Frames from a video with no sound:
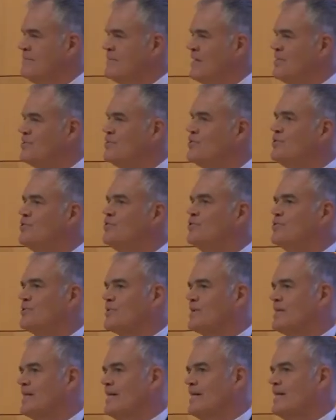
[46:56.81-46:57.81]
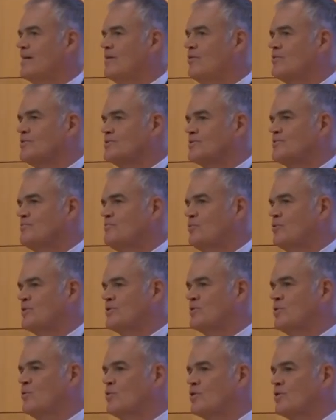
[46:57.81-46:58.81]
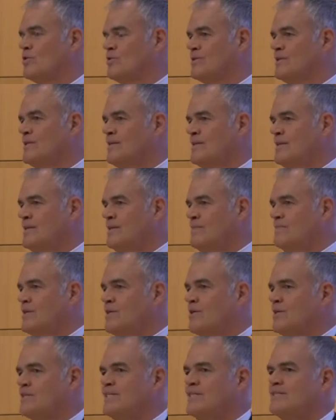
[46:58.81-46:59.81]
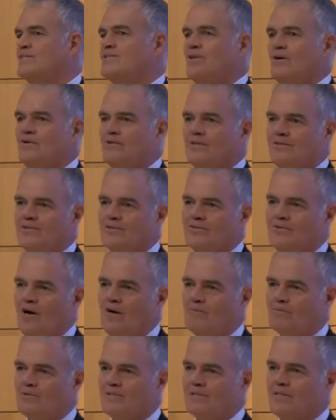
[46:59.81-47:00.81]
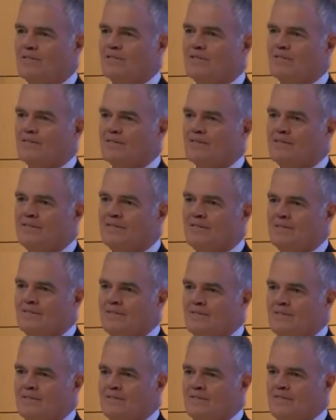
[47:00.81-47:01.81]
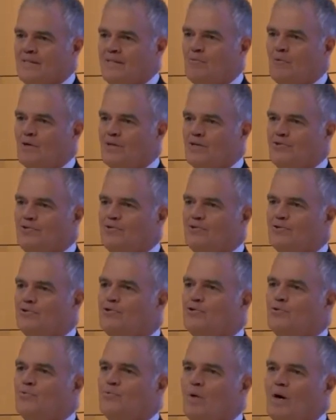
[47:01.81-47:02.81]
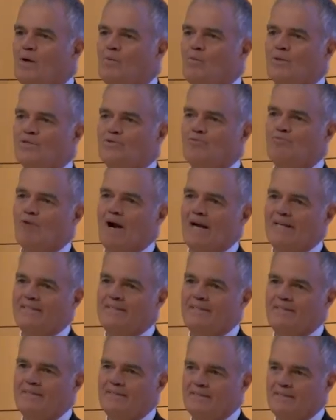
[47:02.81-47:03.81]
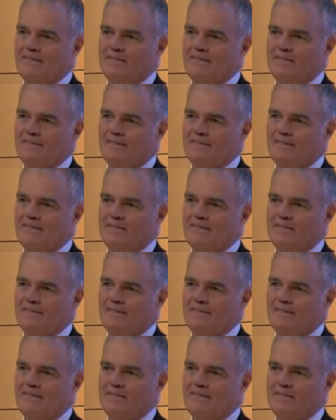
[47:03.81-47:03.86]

And you knew you were going to get all the support in the world because his tone at the top was clear. He wanted you to do what was right.